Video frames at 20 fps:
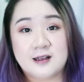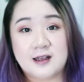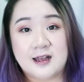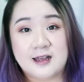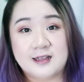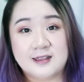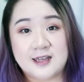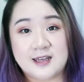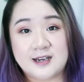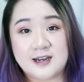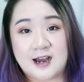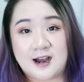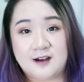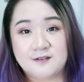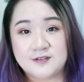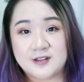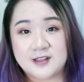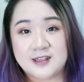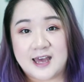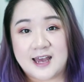And then
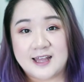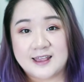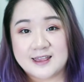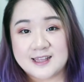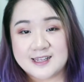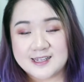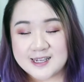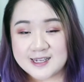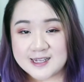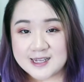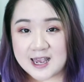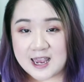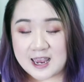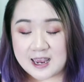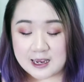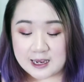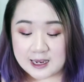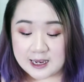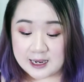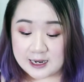after that, this is
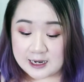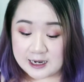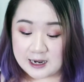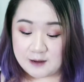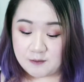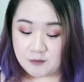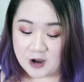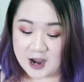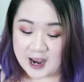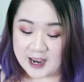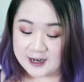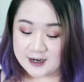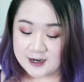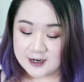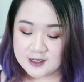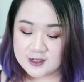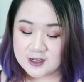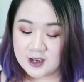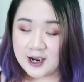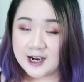a indie brand.
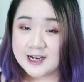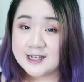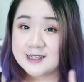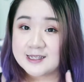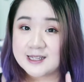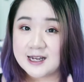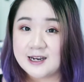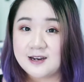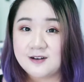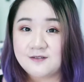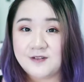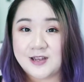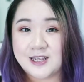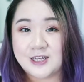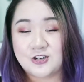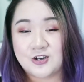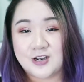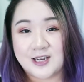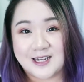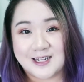So I started
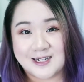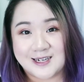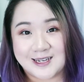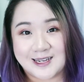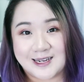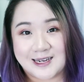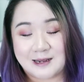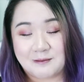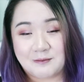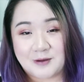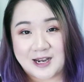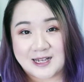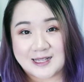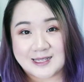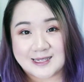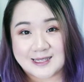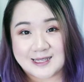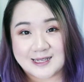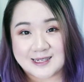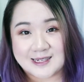venturing into indie
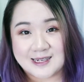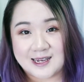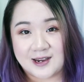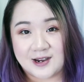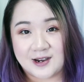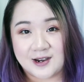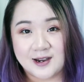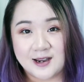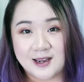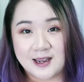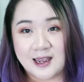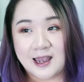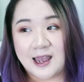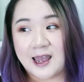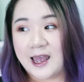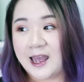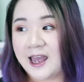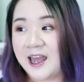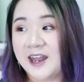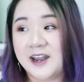brands this year,
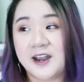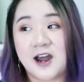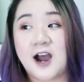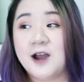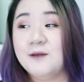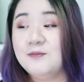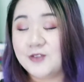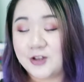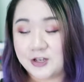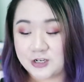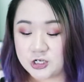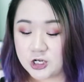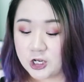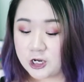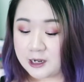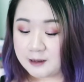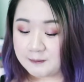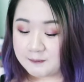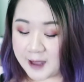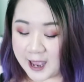and I'm not
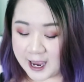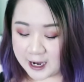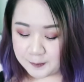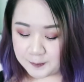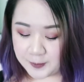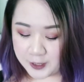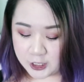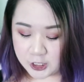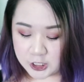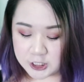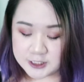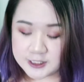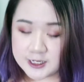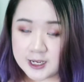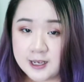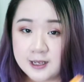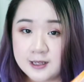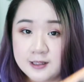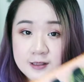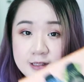turning back because
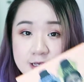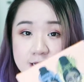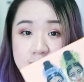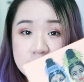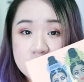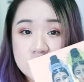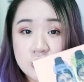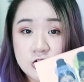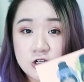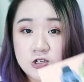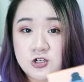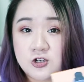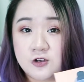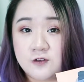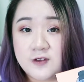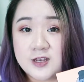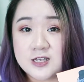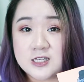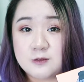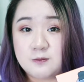this
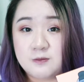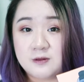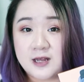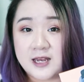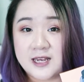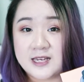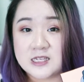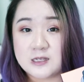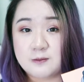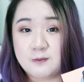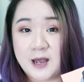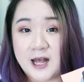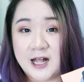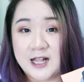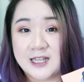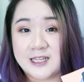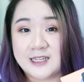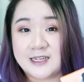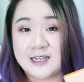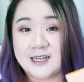Juvia's Place
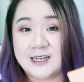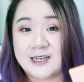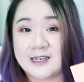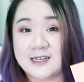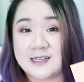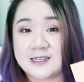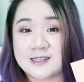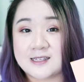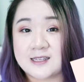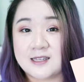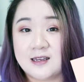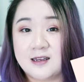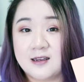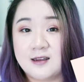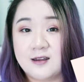palette is